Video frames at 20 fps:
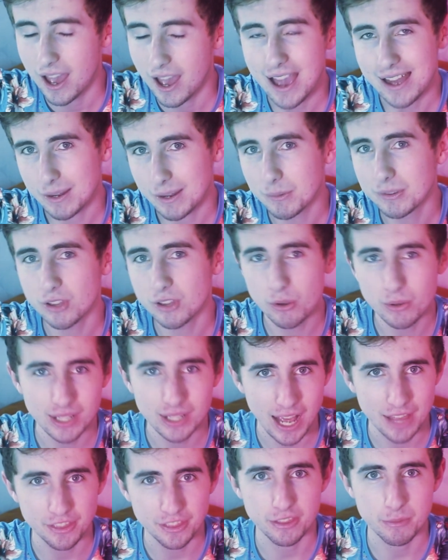and I'm so
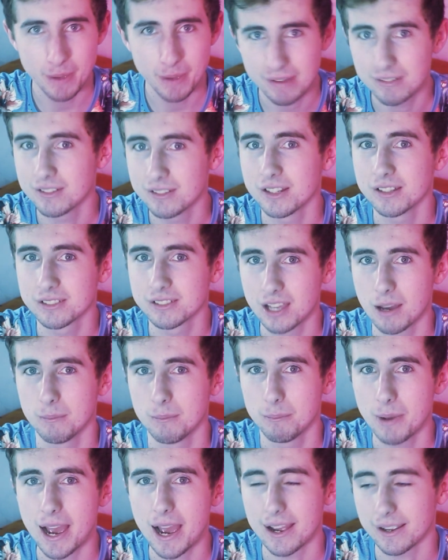glad that the pendant has
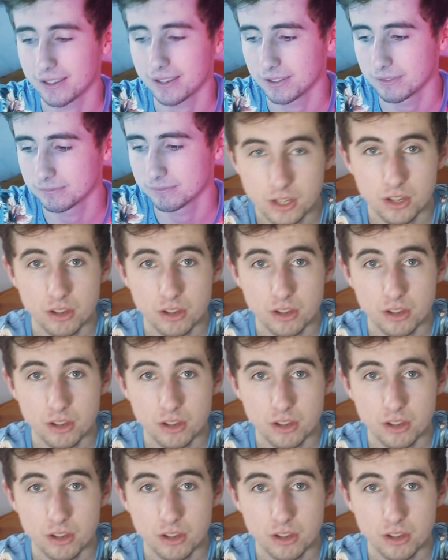come back.